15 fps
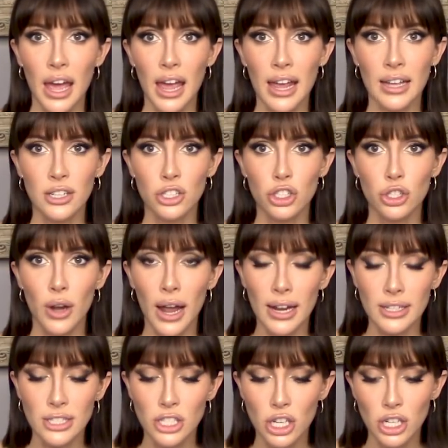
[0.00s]
and try
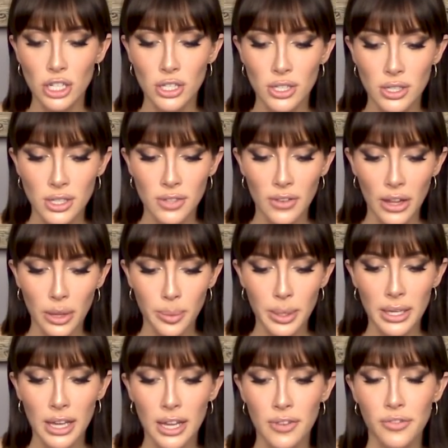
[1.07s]
to start
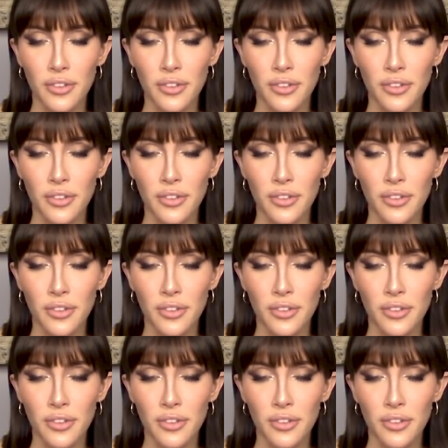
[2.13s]
developing a